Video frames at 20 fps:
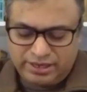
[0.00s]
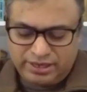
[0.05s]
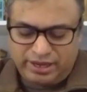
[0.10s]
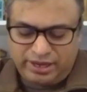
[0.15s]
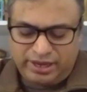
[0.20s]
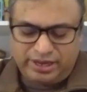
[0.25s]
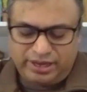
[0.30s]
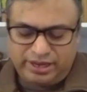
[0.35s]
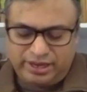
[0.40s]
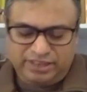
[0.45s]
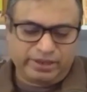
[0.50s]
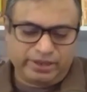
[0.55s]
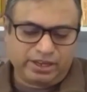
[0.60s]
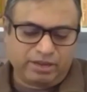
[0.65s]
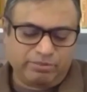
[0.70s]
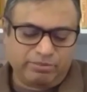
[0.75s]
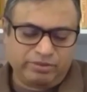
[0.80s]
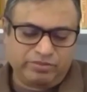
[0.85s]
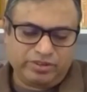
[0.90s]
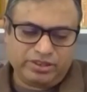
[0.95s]
And I spent a
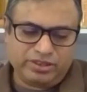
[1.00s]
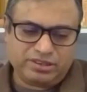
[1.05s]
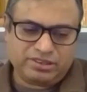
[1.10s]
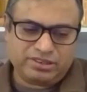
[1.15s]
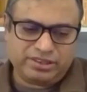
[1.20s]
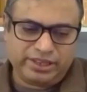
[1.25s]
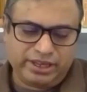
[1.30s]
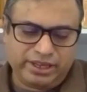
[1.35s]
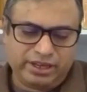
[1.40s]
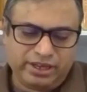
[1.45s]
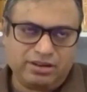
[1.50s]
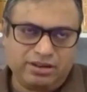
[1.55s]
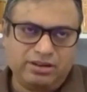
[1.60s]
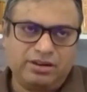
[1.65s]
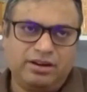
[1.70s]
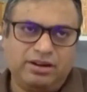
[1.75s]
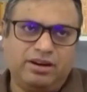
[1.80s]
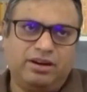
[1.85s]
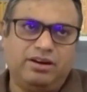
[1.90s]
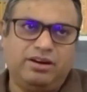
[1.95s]
couple of years there
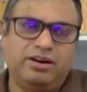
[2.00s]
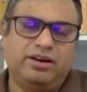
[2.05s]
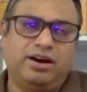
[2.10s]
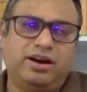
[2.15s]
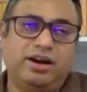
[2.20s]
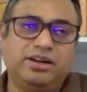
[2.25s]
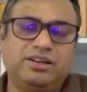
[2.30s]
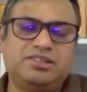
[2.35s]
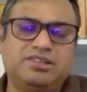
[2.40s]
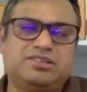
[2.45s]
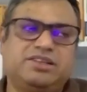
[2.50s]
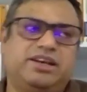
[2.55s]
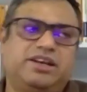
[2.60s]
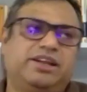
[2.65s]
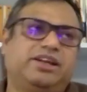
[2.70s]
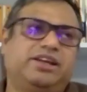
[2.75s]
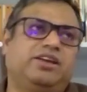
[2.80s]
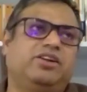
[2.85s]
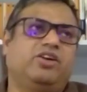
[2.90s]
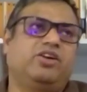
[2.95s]
uh,
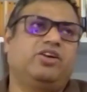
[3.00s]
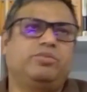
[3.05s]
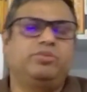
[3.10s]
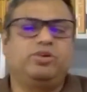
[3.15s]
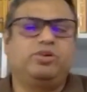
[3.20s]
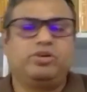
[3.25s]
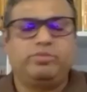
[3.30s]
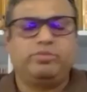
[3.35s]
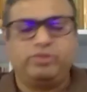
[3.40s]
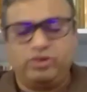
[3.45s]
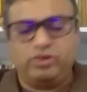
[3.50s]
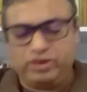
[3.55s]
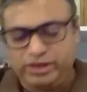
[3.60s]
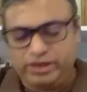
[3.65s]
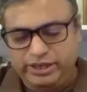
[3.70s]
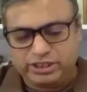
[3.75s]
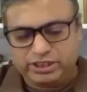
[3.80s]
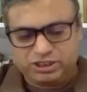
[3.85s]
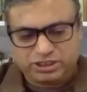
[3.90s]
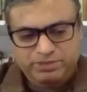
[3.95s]
understanding a lot more about
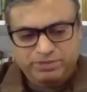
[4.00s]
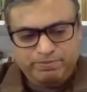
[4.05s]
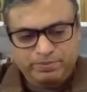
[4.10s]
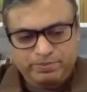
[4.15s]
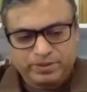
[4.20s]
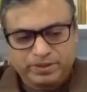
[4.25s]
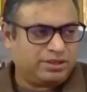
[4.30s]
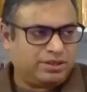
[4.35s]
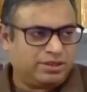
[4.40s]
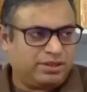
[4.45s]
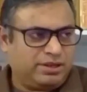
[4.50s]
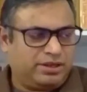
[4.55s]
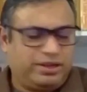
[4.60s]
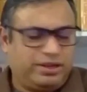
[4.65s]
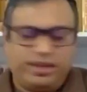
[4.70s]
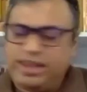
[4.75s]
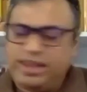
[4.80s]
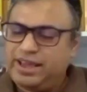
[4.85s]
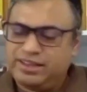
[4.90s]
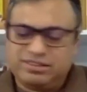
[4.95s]
leadership.
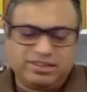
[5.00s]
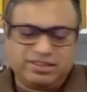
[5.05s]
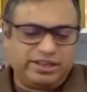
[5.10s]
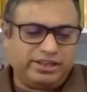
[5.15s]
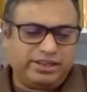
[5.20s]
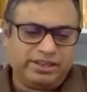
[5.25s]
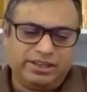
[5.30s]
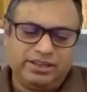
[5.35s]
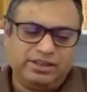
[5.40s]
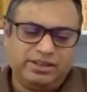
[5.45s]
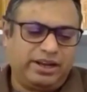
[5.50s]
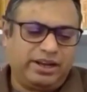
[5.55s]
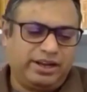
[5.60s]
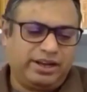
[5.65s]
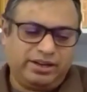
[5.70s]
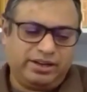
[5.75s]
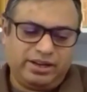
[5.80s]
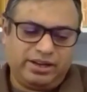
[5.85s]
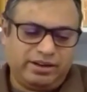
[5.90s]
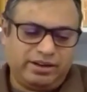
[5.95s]
Exciting
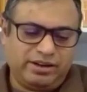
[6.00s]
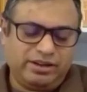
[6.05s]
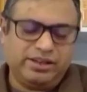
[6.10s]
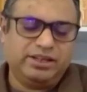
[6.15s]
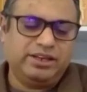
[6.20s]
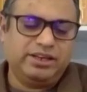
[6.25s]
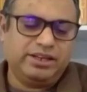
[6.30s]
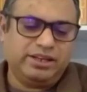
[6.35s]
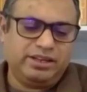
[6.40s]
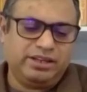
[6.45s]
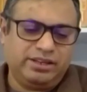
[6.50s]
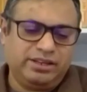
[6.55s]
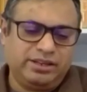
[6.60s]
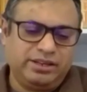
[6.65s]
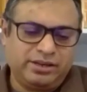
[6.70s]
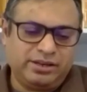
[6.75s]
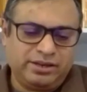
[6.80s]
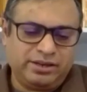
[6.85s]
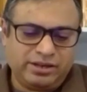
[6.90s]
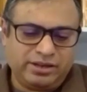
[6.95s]
and, and
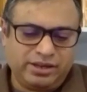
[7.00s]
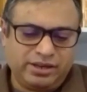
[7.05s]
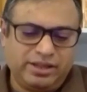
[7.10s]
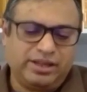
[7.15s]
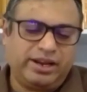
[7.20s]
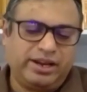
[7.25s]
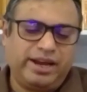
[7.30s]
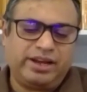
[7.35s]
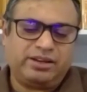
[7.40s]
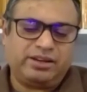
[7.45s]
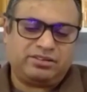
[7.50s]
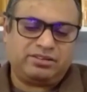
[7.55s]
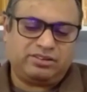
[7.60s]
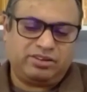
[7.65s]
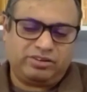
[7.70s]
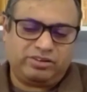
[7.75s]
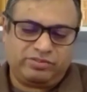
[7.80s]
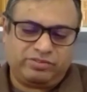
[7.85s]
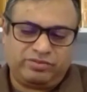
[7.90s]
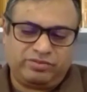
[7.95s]
really uh, great
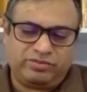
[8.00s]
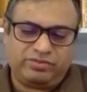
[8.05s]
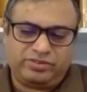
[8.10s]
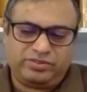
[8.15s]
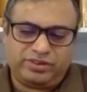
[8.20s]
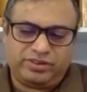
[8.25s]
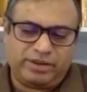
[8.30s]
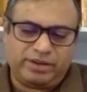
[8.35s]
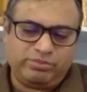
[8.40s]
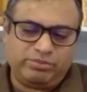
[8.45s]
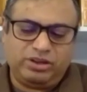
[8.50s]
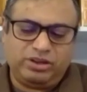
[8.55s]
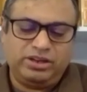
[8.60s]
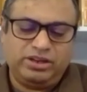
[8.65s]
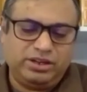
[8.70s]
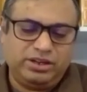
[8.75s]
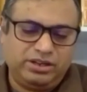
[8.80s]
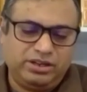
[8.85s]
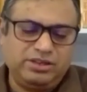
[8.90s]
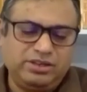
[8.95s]
sort of time to
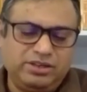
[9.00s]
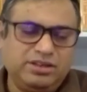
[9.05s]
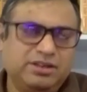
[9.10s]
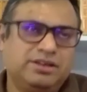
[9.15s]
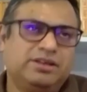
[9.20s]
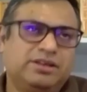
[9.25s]
learn.